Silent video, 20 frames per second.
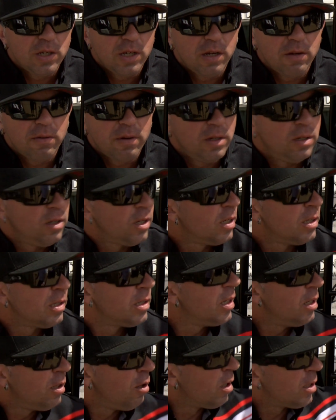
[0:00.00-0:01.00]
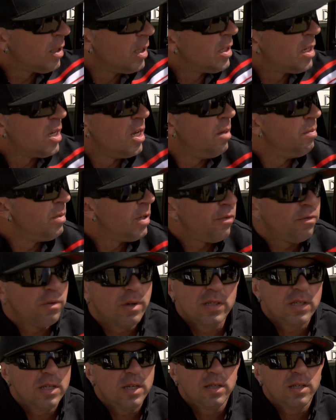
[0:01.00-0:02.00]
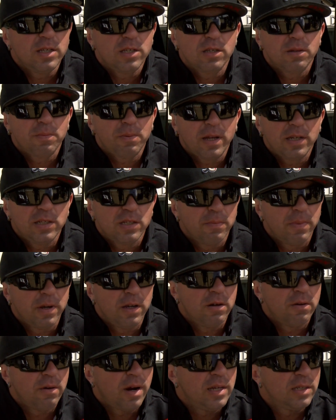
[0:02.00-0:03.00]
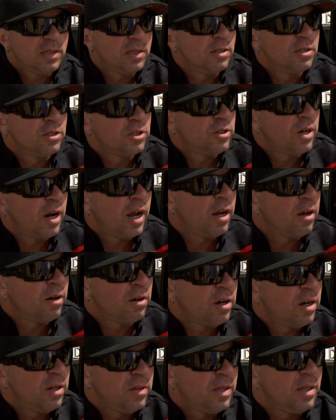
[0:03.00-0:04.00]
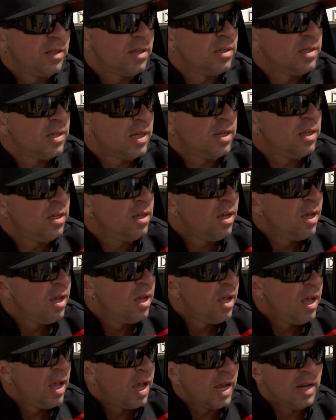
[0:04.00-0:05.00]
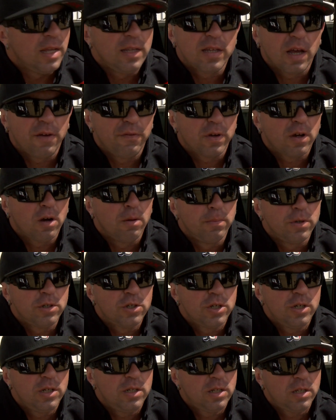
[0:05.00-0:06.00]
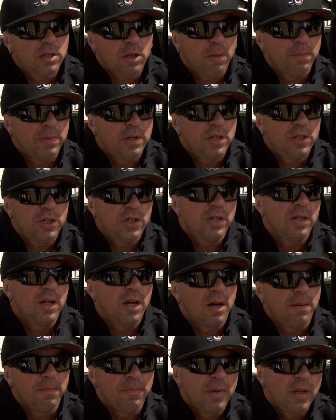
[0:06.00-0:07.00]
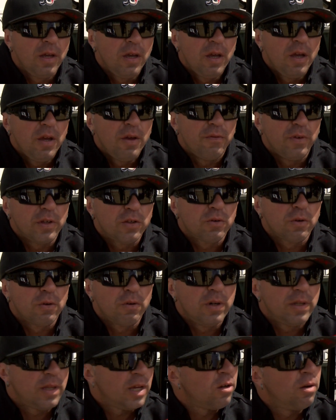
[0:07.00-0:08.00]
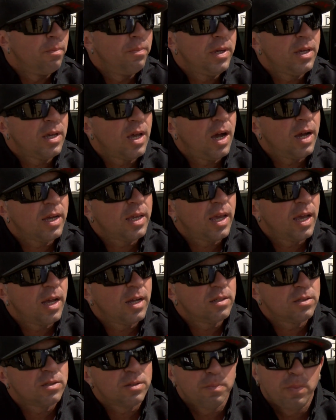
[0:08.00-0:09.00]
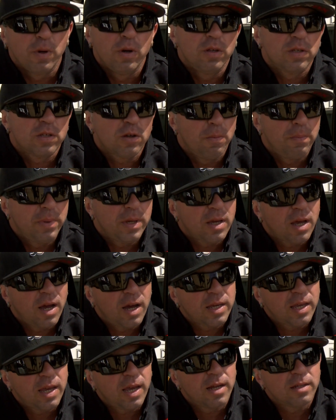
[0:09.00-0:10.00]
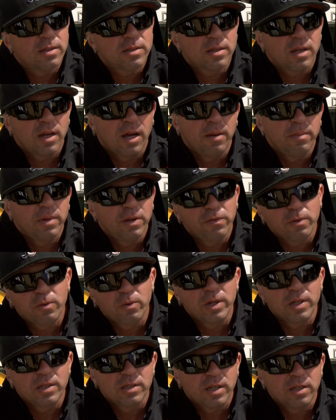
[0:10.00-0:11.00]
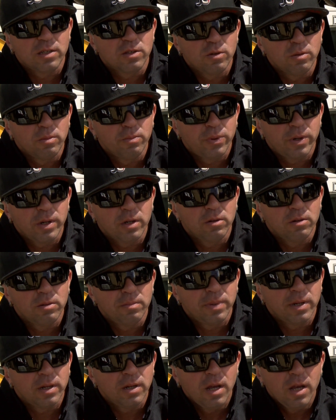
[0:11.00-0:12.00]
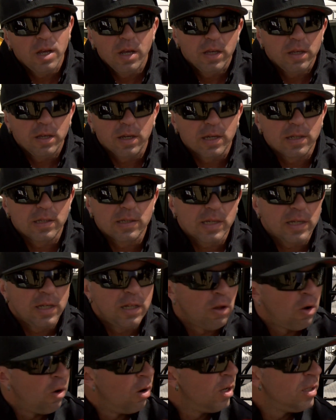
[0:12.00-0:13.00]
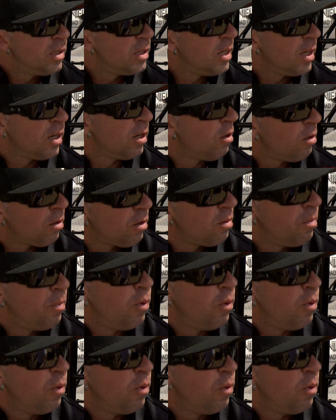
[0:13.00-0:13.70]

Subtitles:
year, and you can see like the teams, everyone's here. This is the place to be to race in Australia, and I don't think there's any tougher competition. Victoria, they got big car counts. Perth got big car counts. Even Queensland's doing pretty good, but you can see lines here, and a lot of the